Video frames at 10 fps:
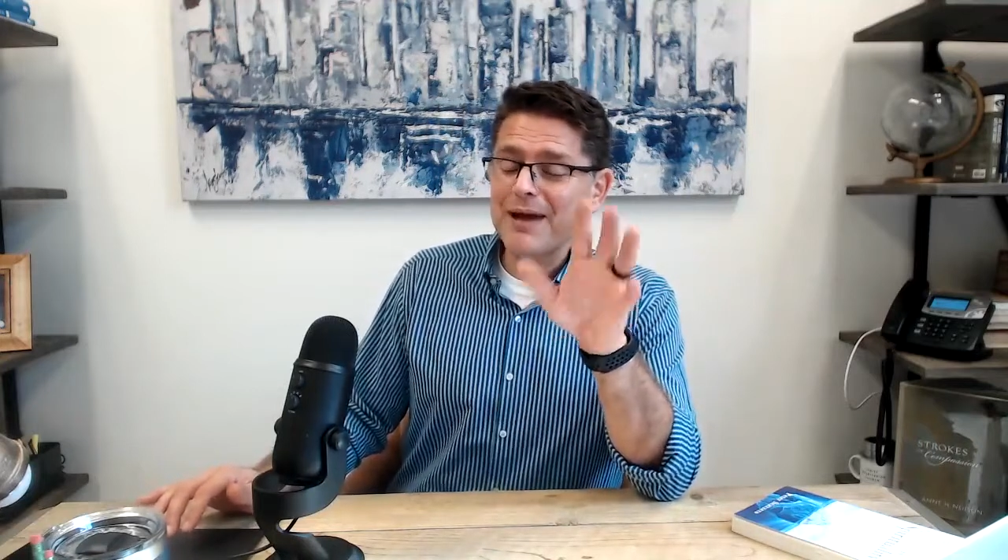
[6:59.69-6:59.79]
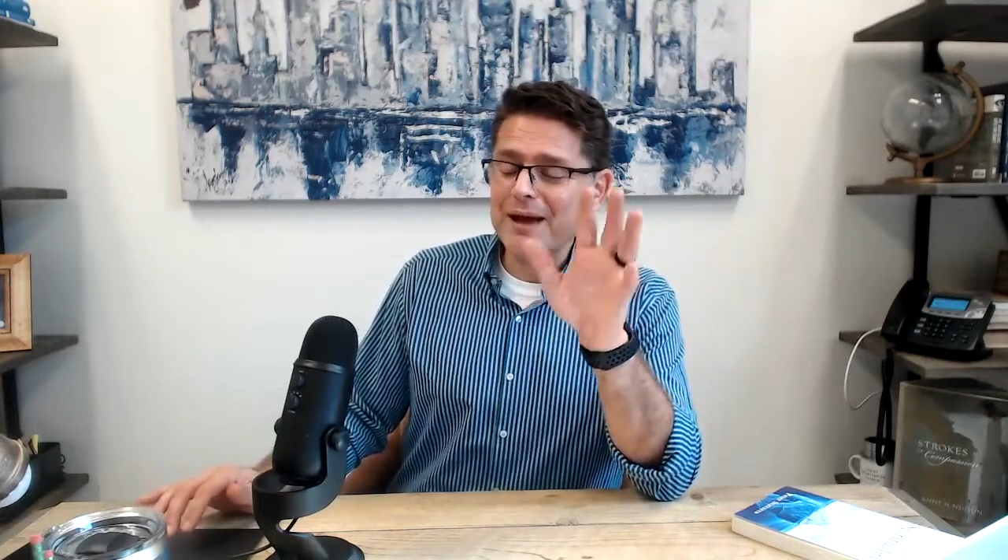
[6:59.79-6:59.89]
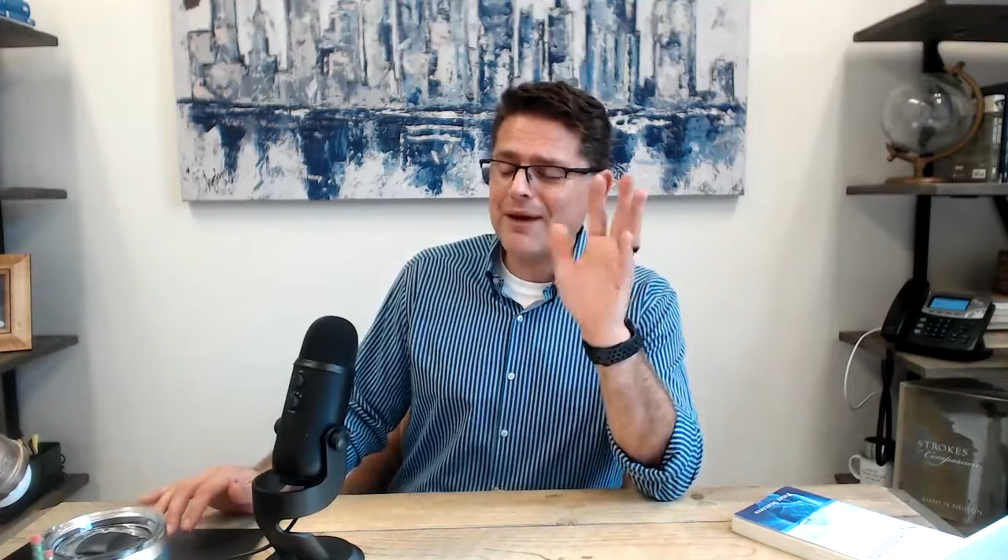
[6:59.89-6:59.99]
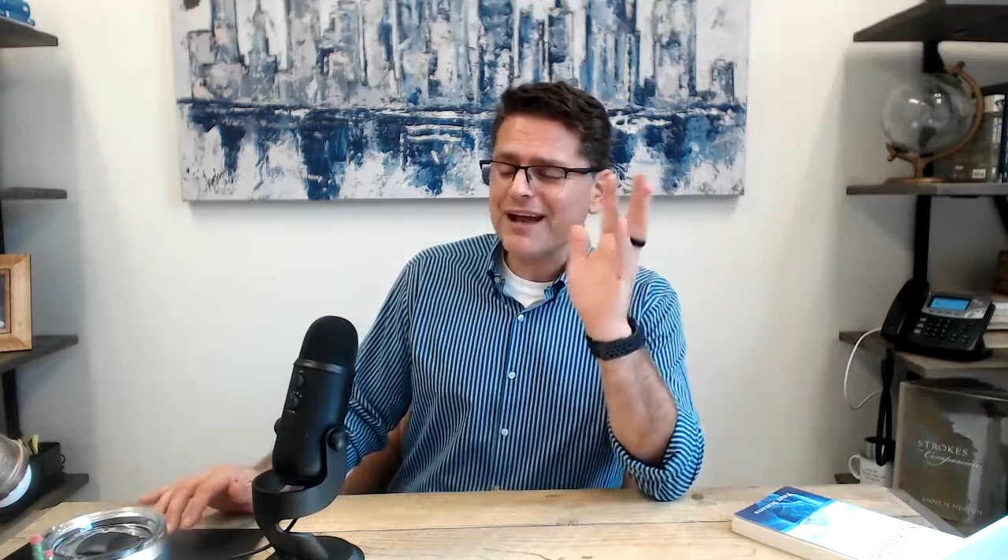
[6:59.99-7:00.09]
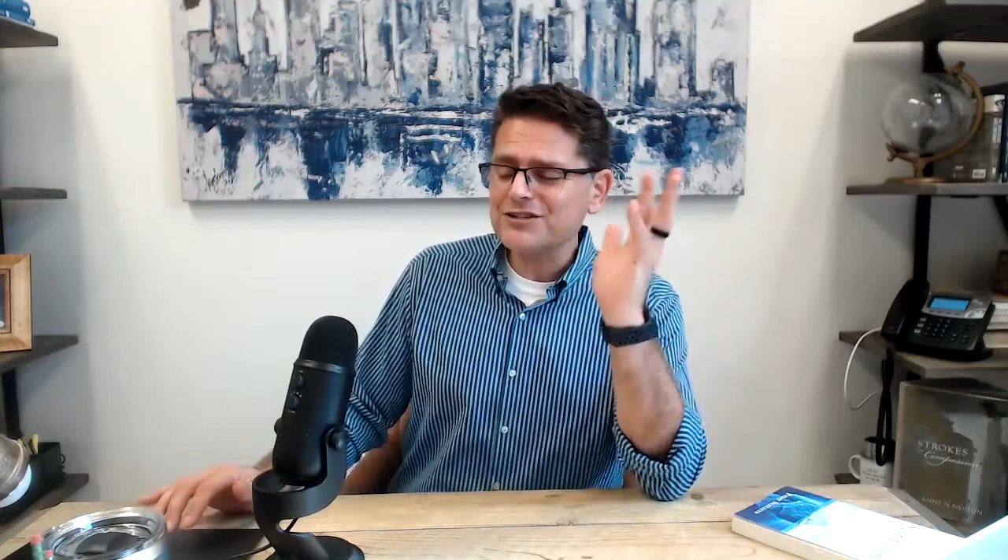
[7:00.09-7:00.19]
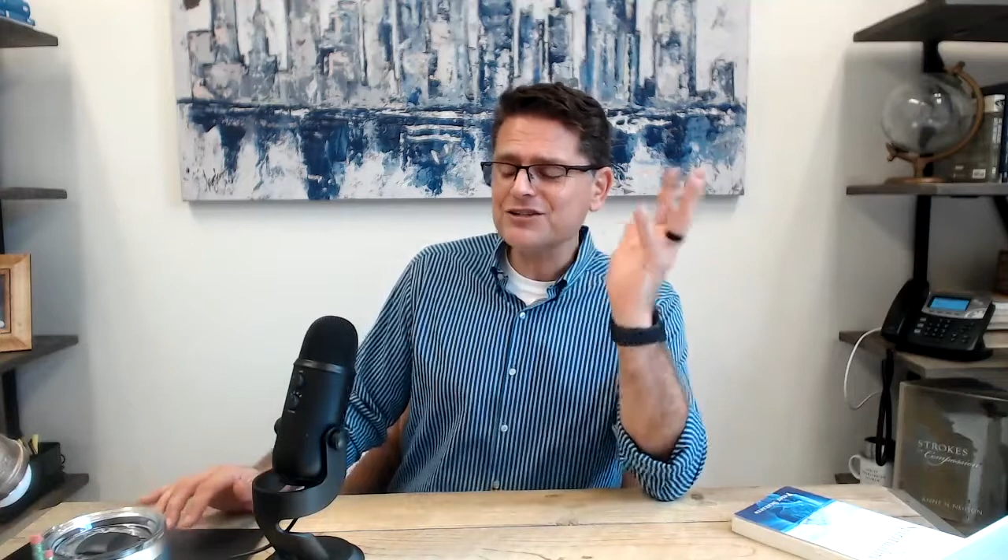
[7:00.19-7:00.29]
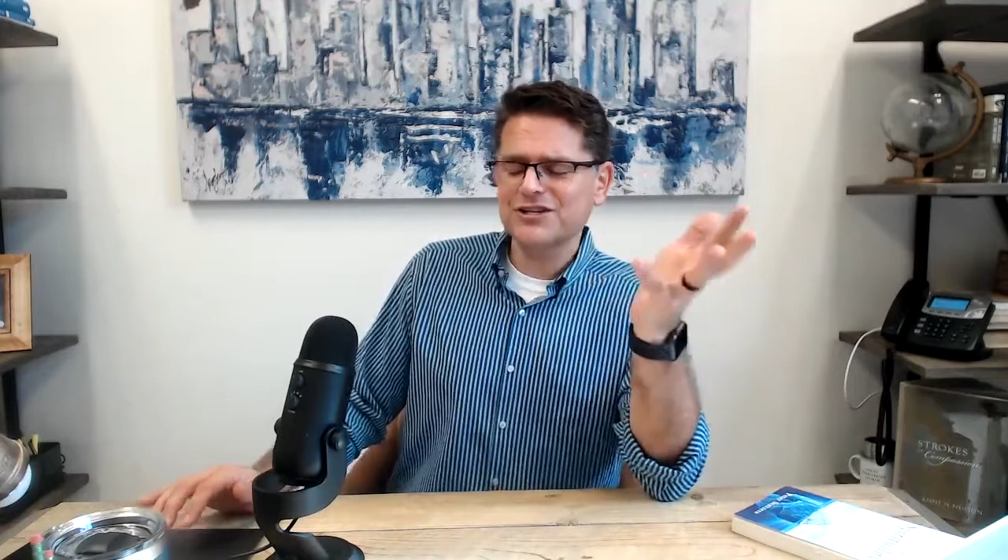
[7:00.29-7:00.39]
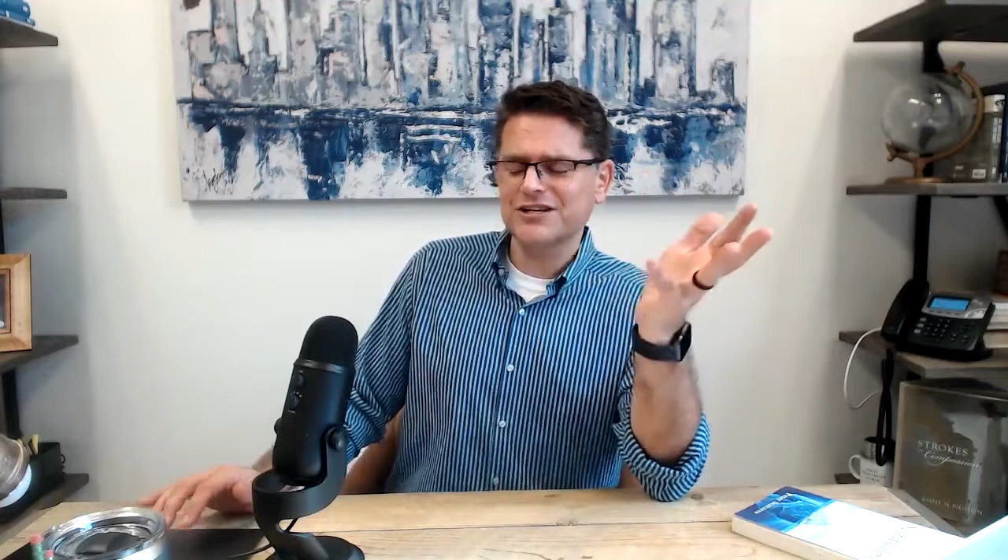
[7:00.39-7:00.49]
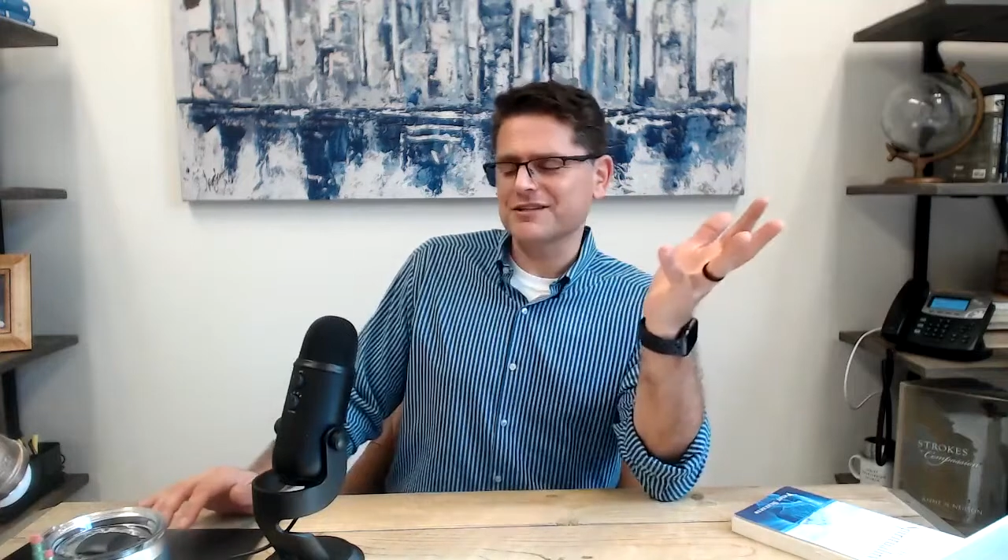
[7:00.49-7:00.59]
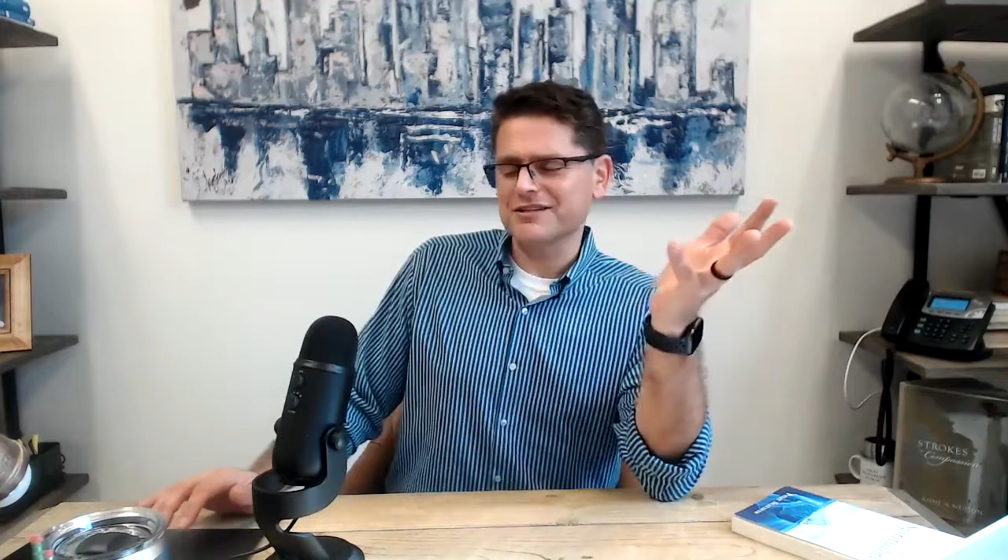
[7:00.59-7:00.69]
Imagine
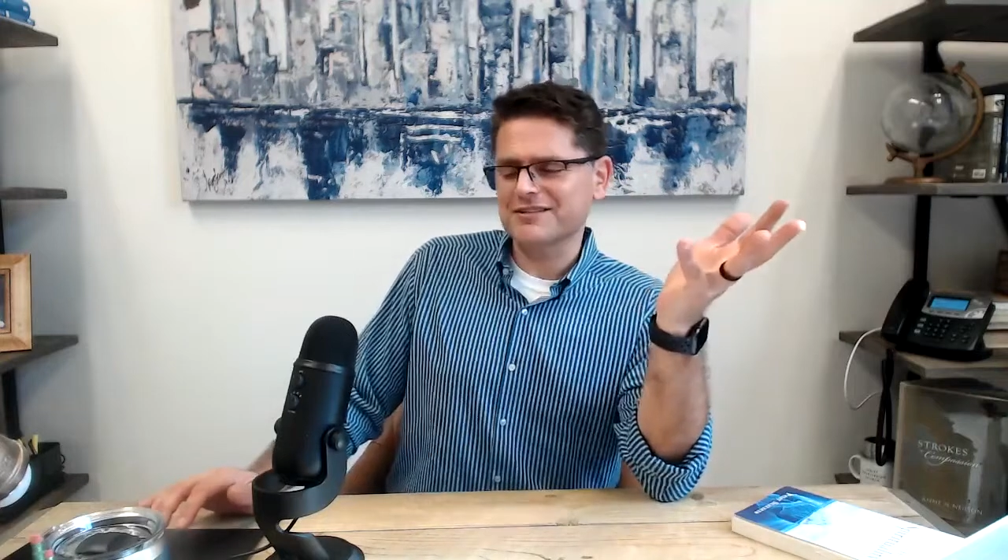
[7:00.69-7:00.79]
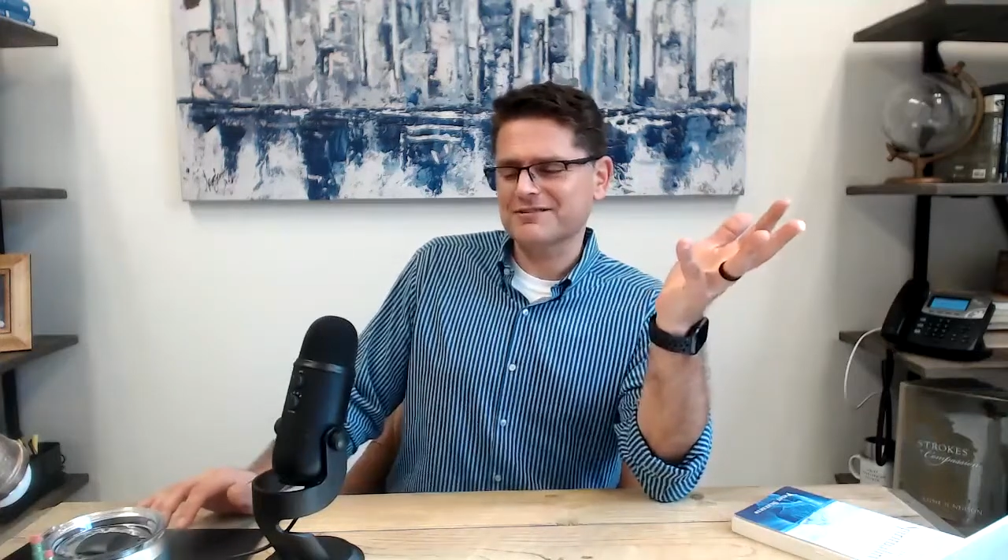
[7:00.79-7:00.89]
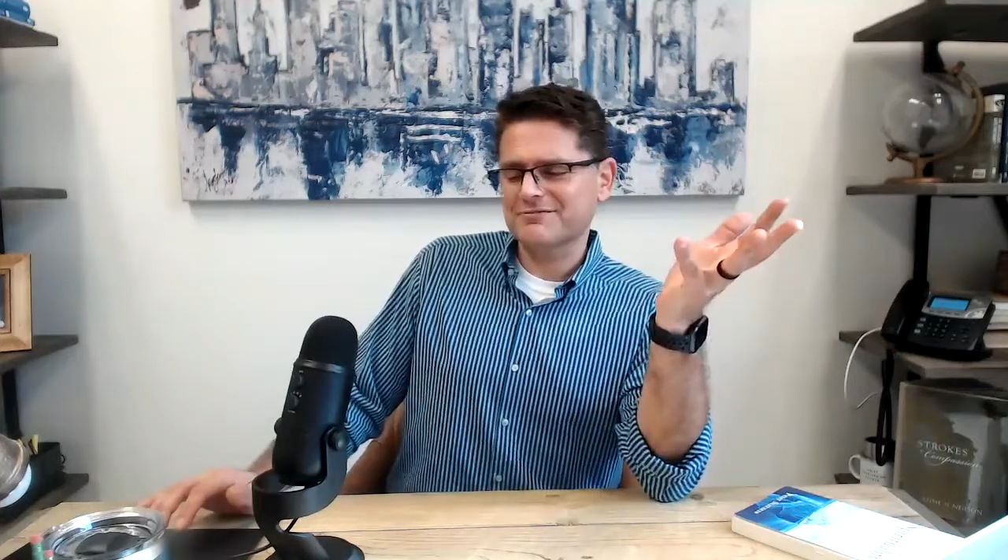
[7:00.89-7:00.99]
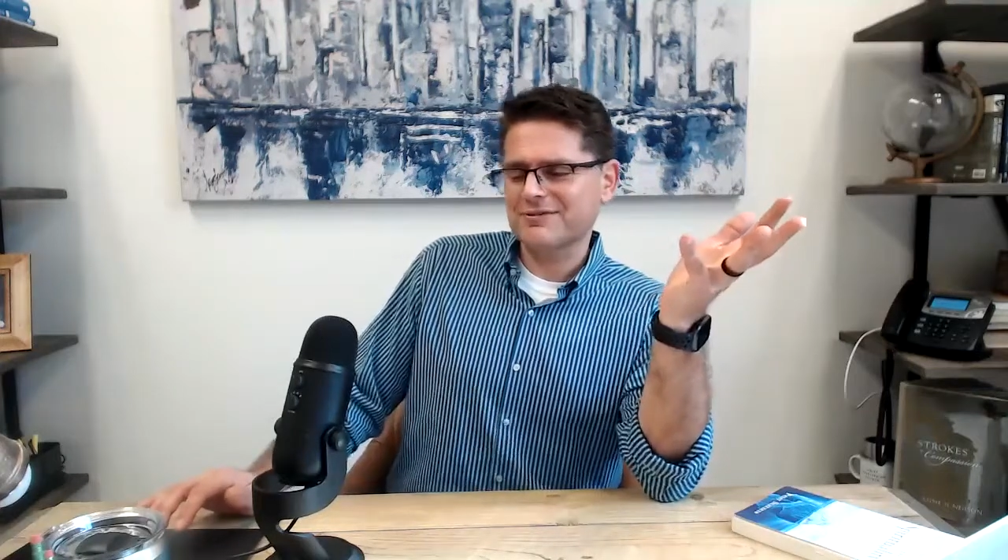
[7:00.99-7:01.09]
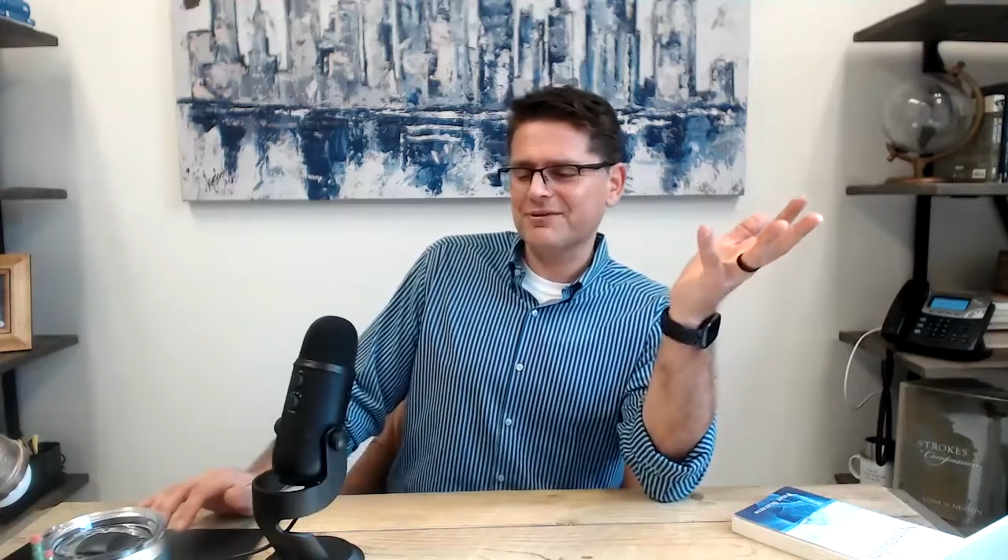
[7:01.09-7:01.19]
Jesus,